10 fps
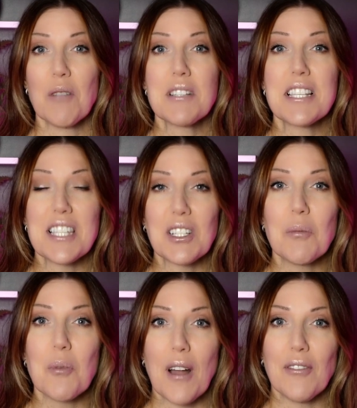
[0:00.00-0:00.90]
It was
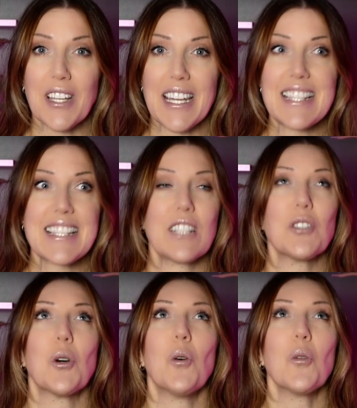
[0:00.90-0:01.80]
still prevalent. It
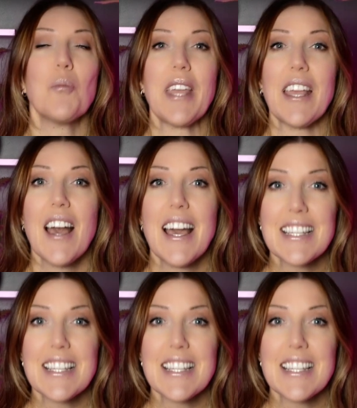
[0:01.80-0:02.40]
still told me